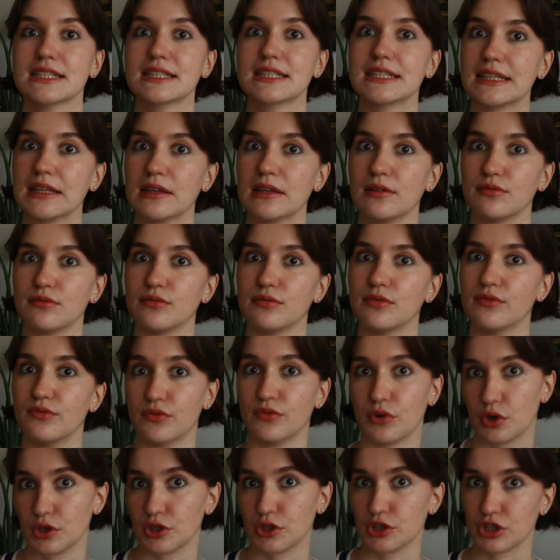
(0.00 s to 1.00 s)
sleeved
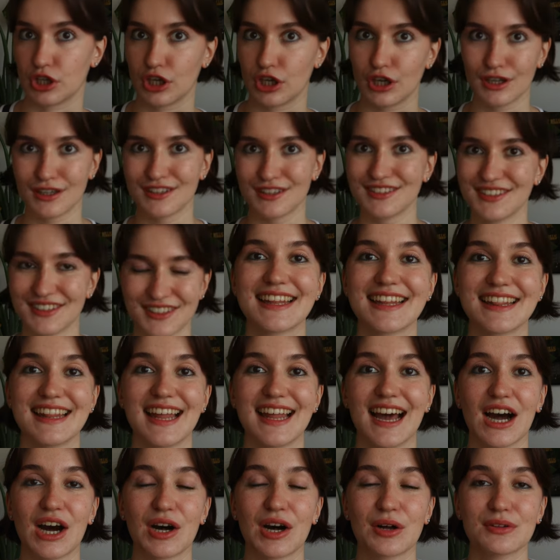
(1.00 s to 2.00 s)
version. And
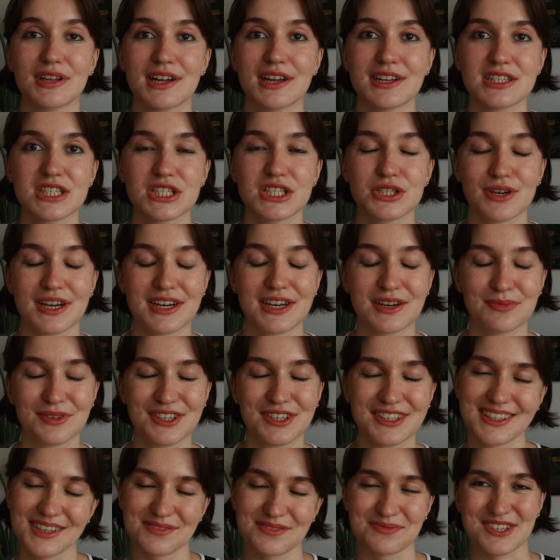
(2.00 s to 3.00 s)
now let's try them
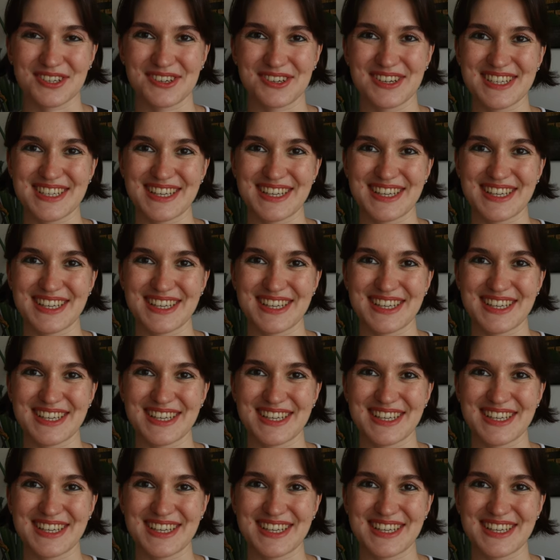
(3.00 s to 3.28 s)
on. I'm so